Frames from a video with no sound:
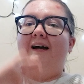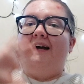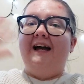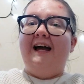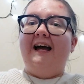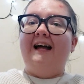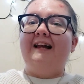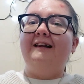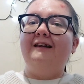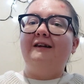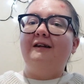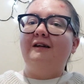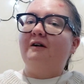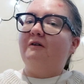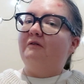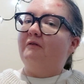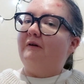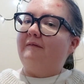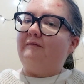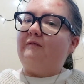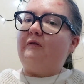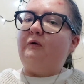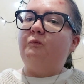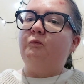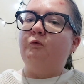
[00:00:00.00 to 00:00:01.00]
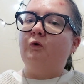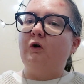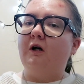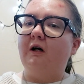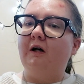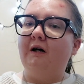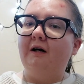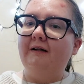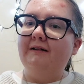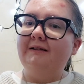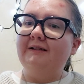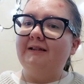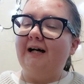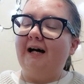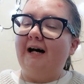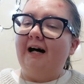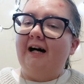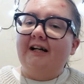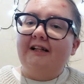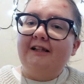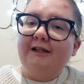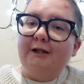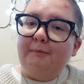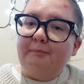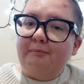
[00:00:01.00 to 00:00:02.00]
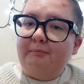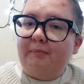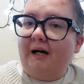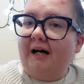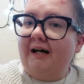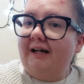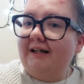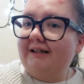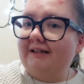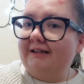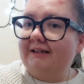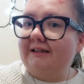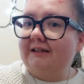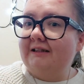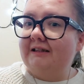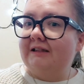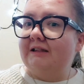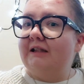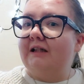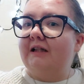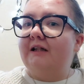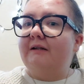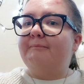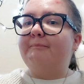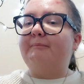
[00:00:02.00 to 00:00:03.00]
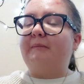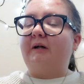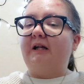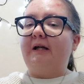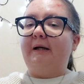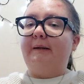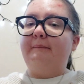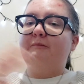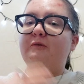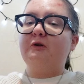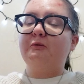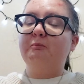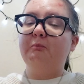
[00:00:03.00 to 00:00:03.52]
Hello everyone, I am back. My name's